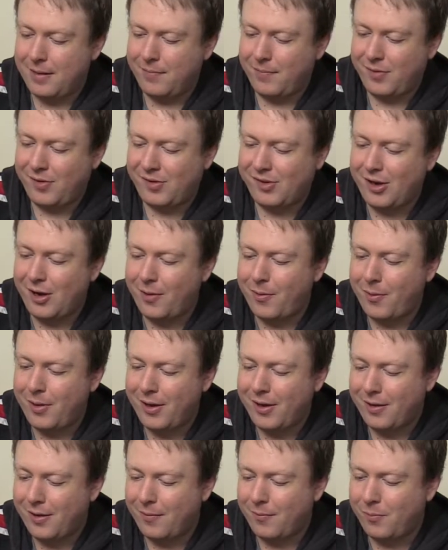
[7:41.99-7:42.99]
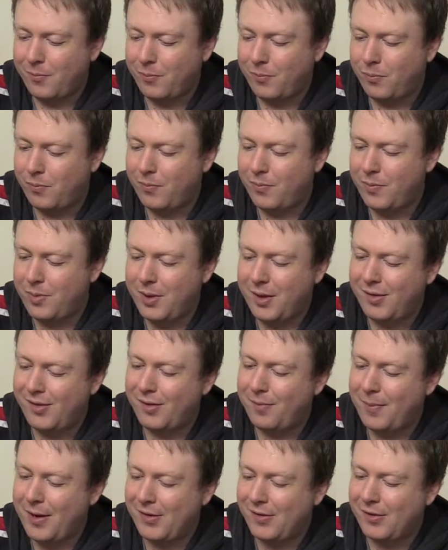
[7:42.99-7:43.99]
So
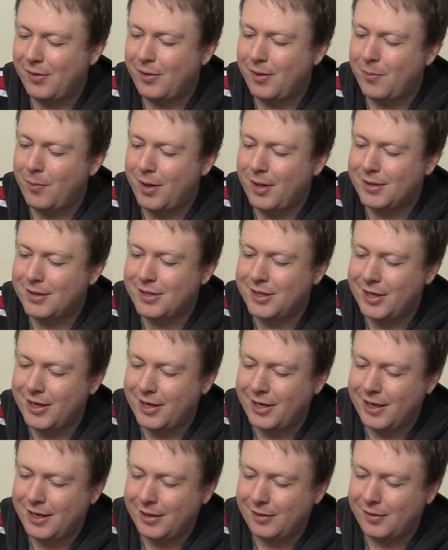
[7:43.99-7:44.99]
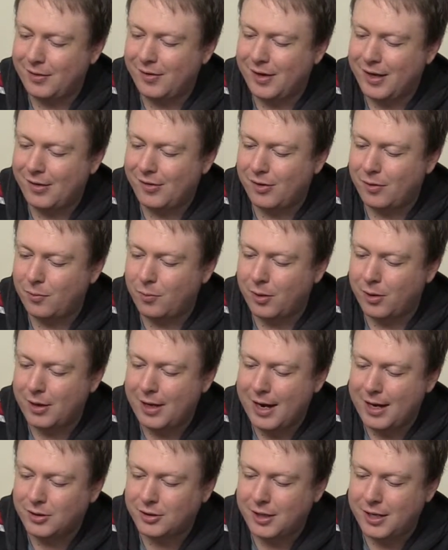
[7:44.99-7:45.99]
this is basically what it looks like. So we're going
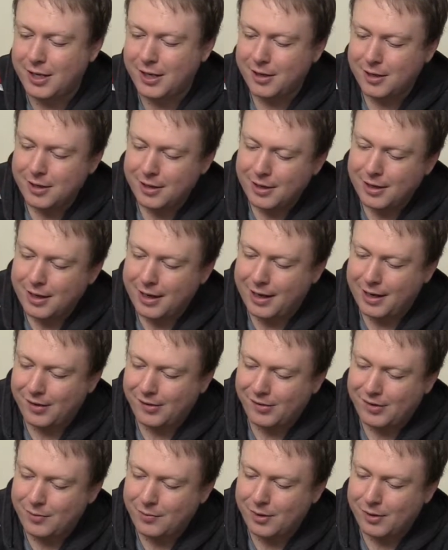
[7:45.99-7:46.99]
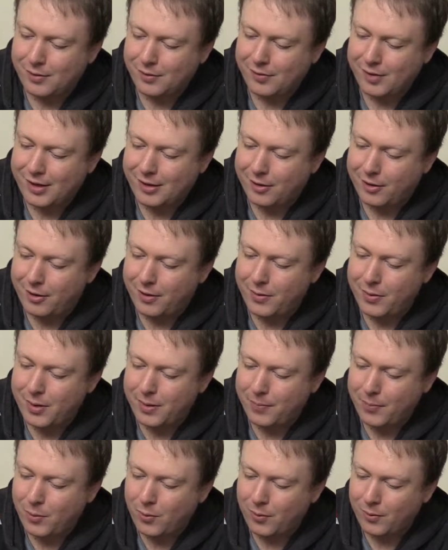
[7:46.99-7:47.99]
to actually see what it looks like on
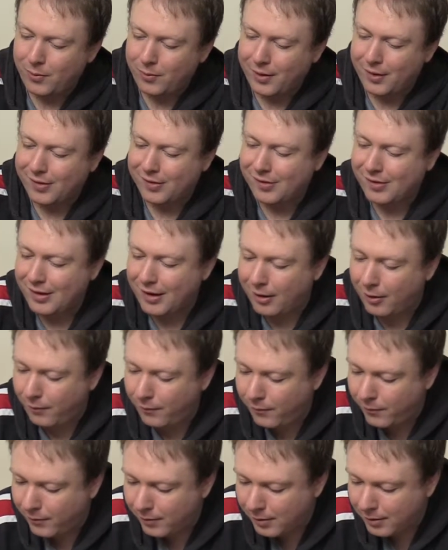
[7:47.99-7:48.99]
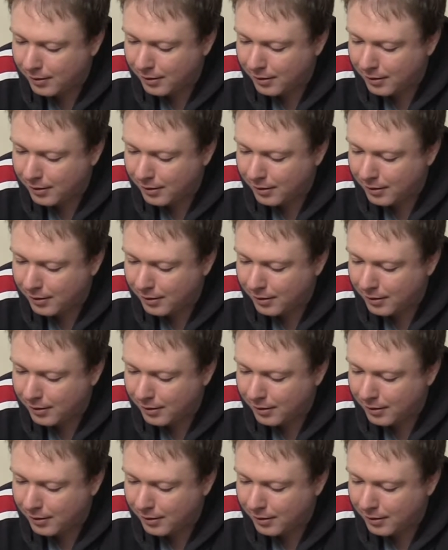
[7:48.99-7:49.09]
the portal itself.